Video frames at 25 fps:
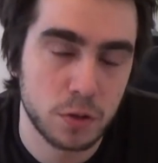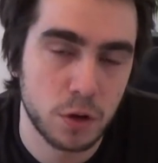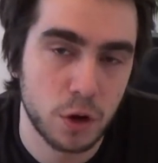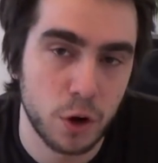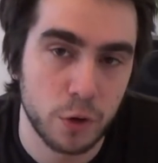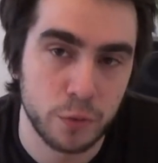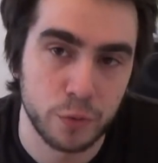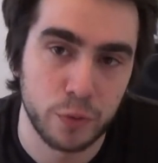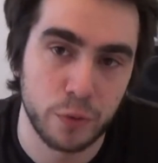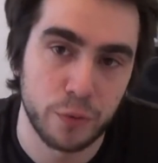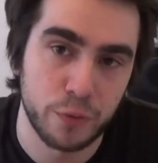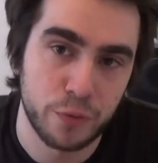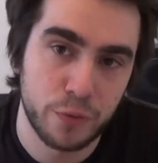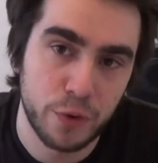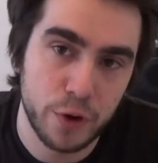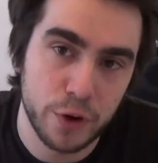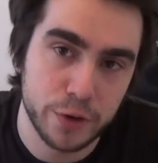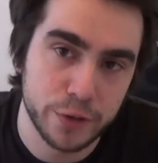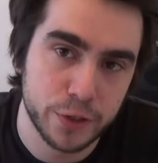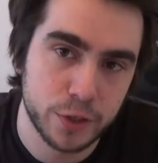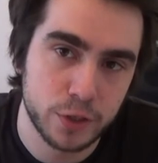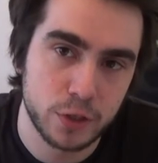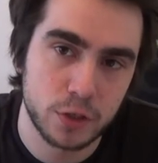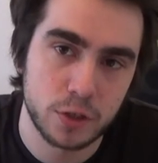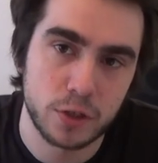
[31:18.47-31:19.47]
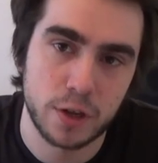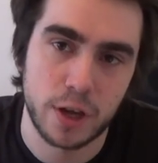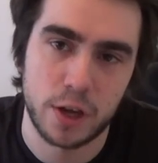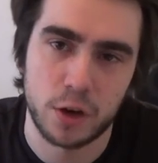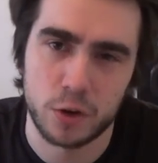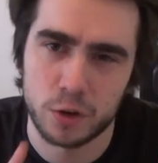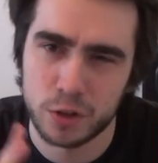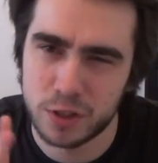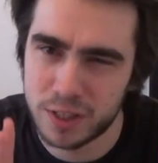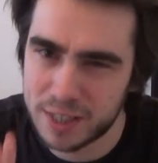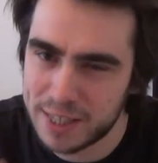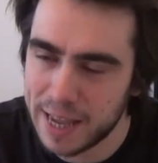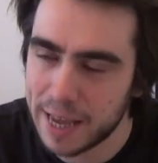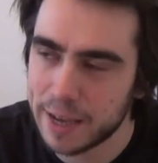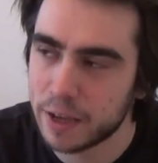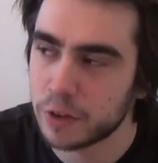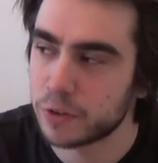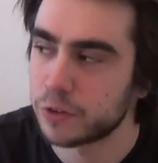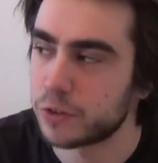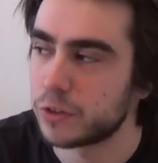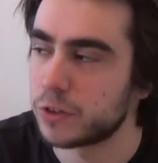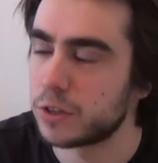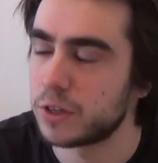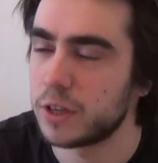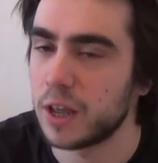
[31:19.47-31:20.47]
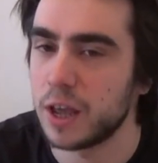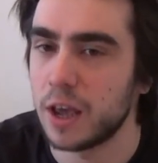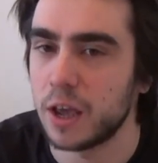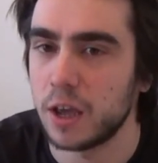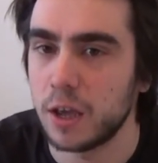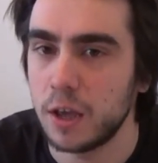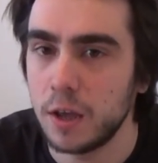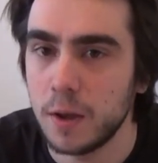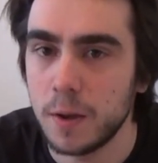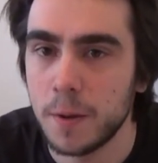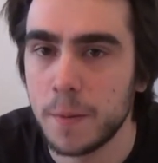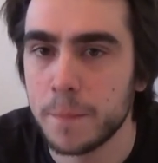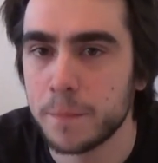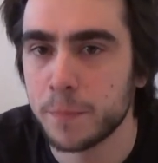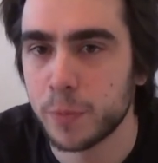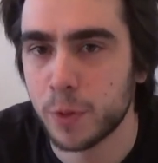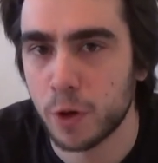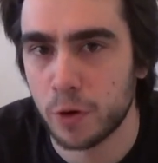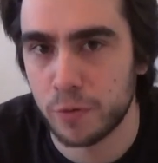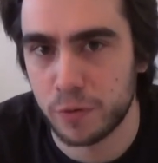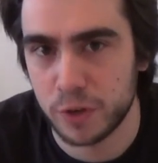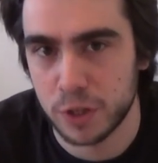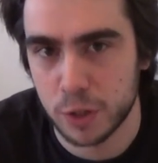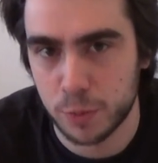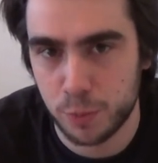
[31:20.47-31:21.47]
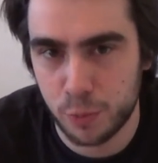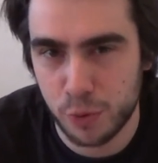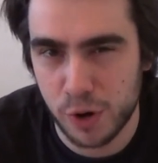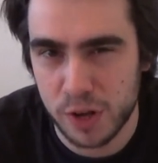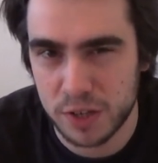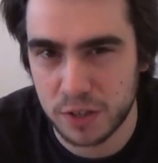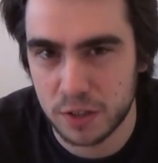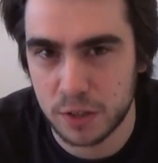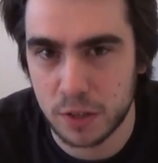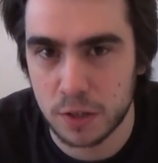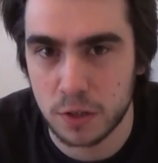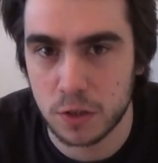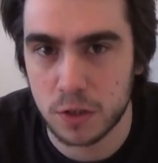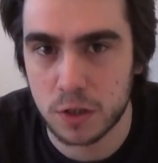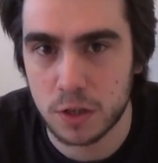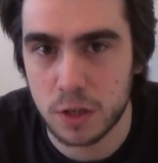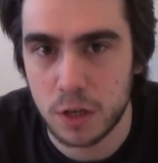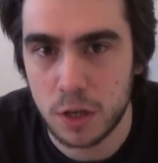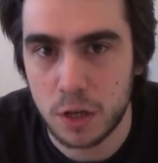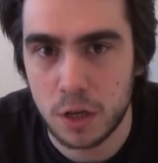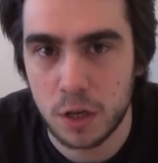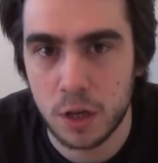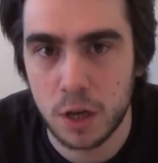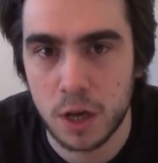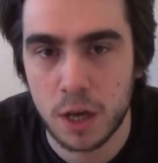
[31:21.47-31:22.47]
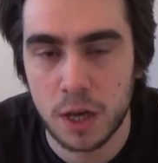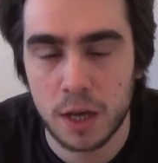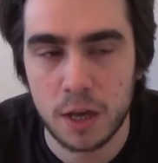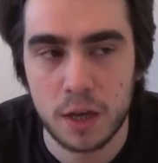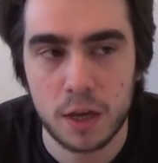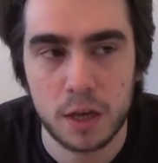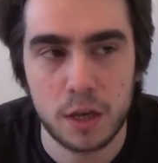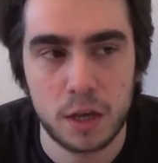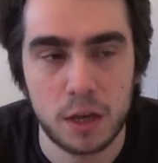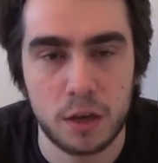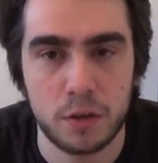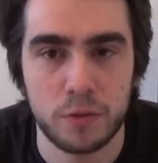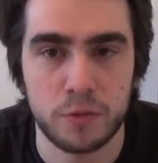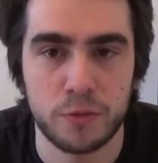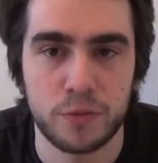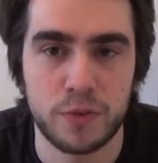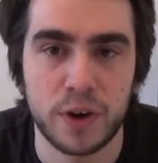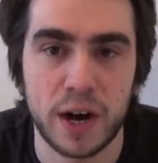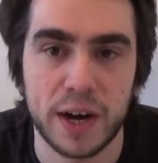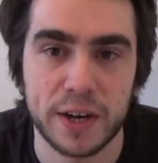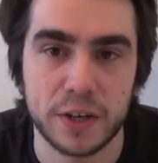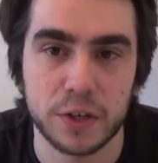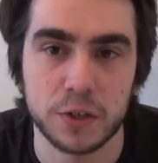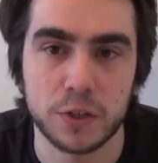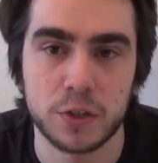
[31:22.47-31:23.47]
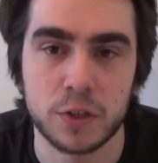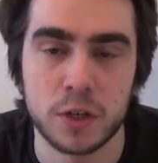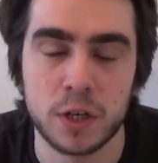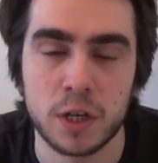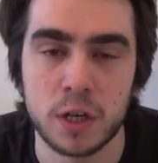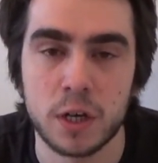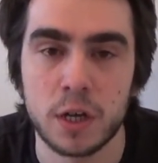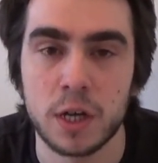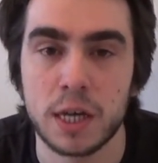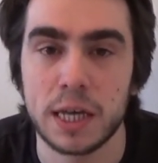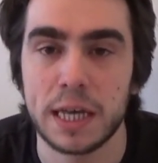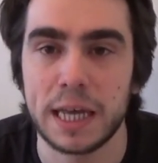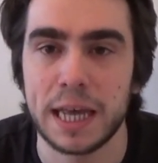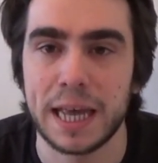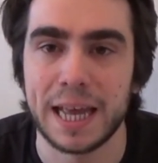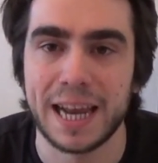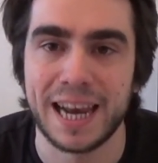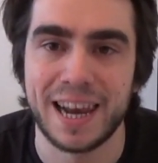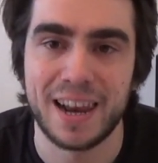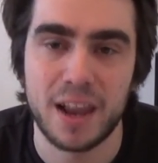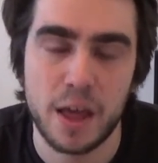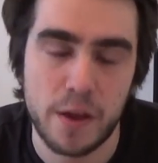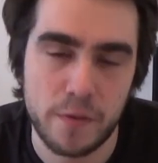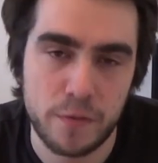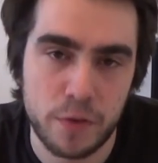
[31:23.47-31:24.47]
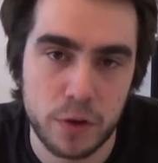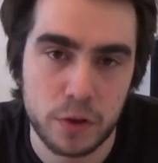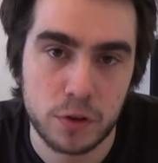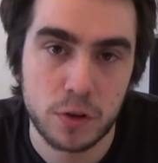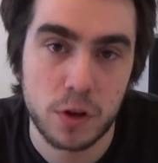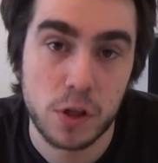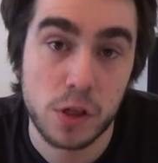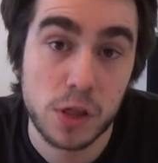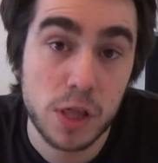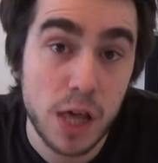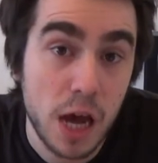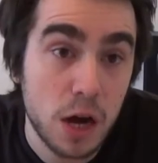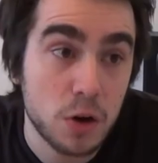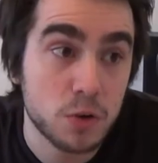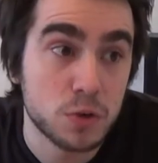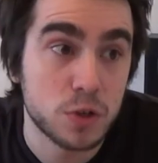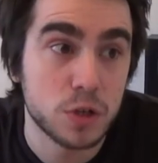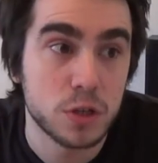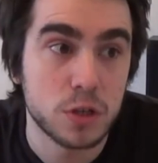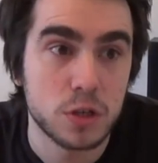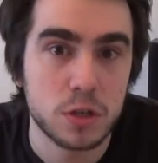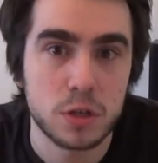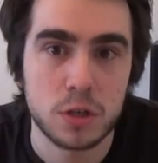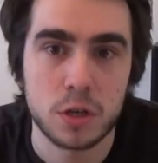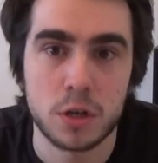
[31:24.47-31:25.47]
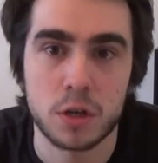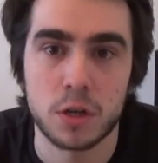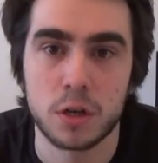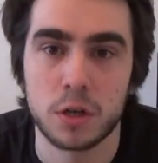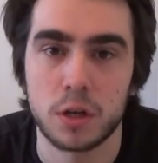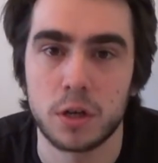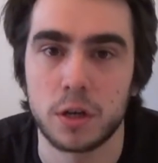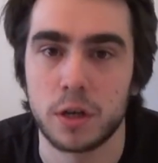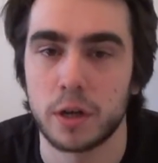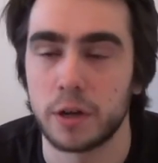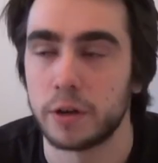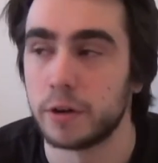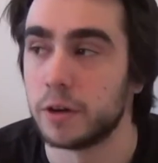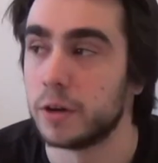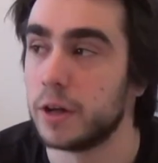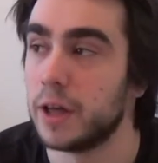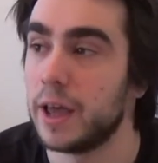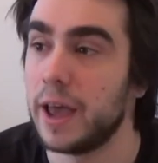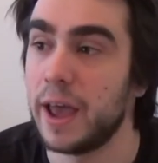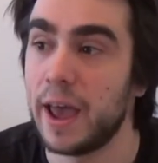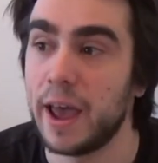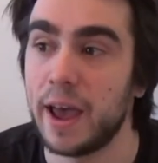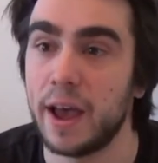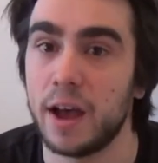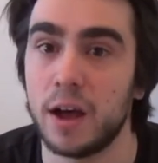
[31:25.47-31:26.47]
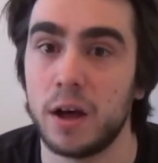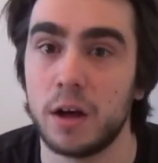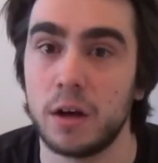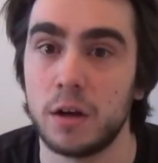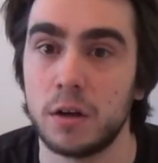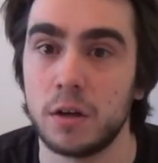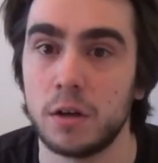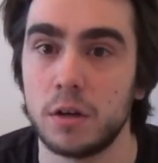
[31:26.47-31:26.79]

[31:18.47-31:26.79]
On the first day or second day of his presidency, he fired 11,000 air